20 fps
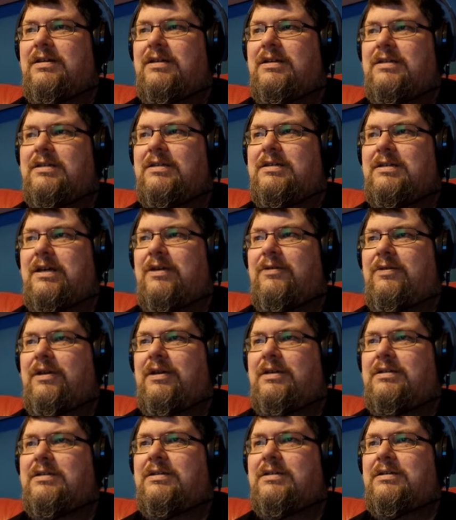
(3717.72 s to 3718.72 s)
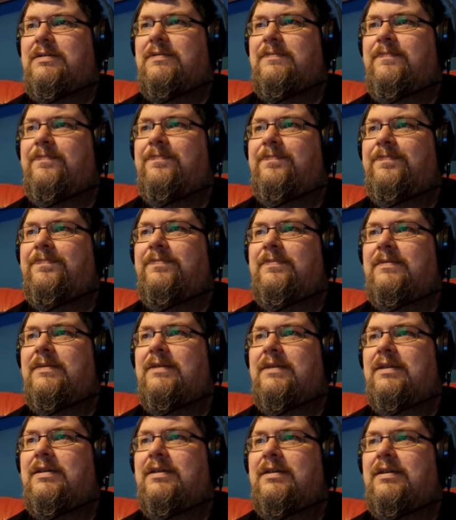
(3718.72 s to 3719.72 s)
is southeast.
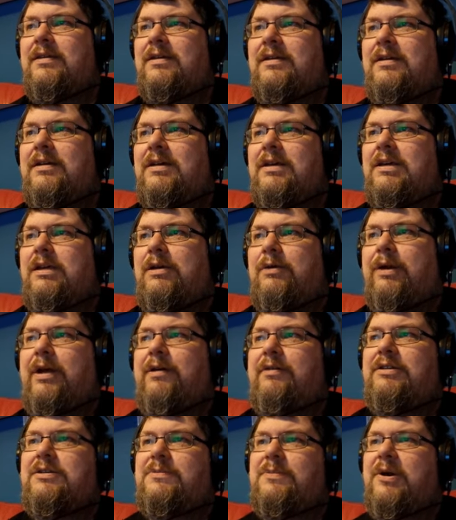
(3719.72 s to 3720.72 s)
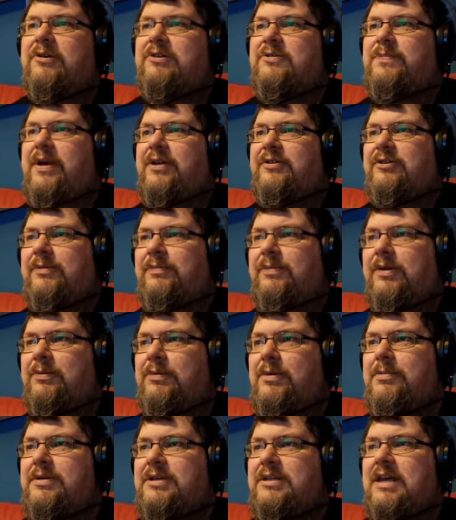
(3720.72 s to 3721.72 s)
You're now in Tamara's bedroom. The
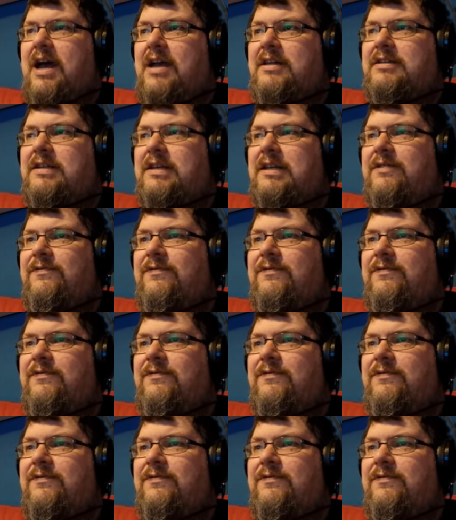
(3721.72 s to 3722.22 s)
room is utterly